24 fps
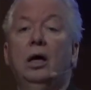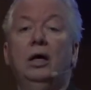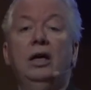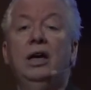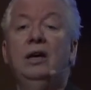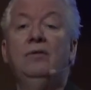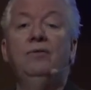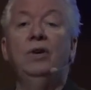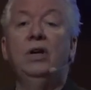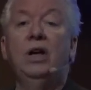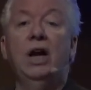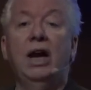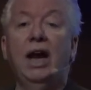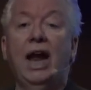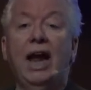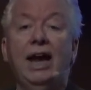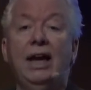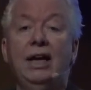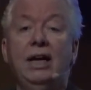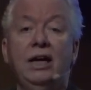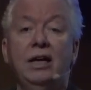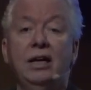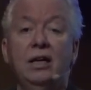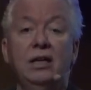Even at
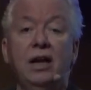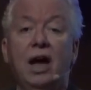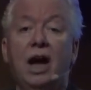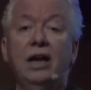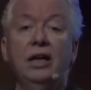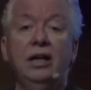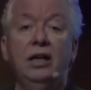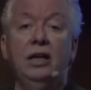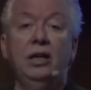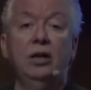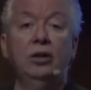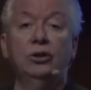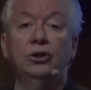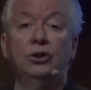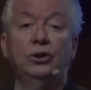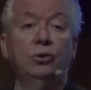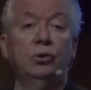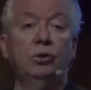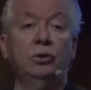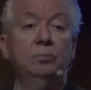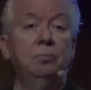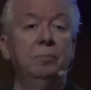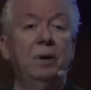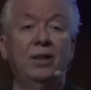80 and 90 years
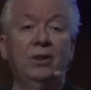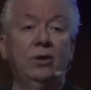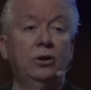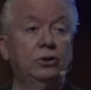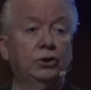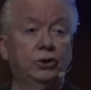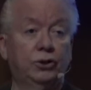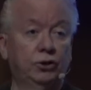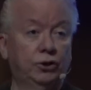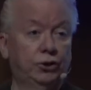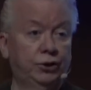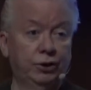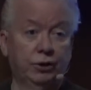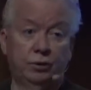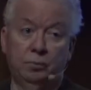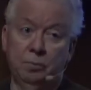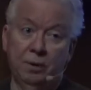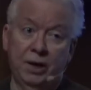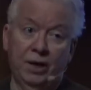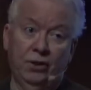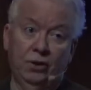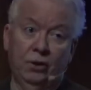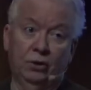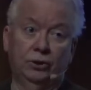old, mothers are still
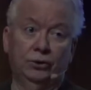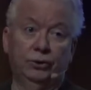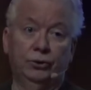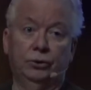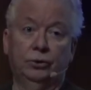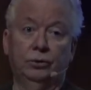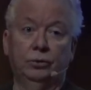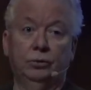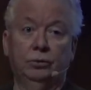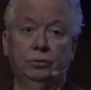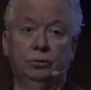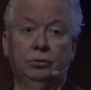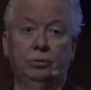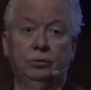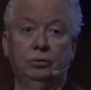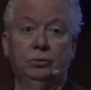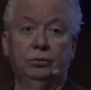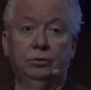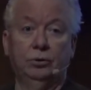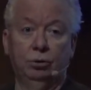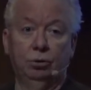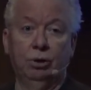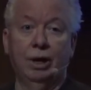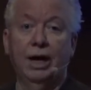mothers,
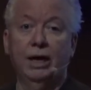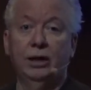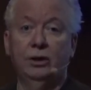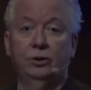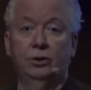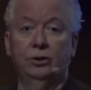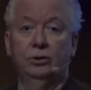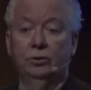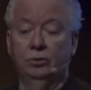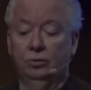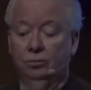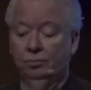correct?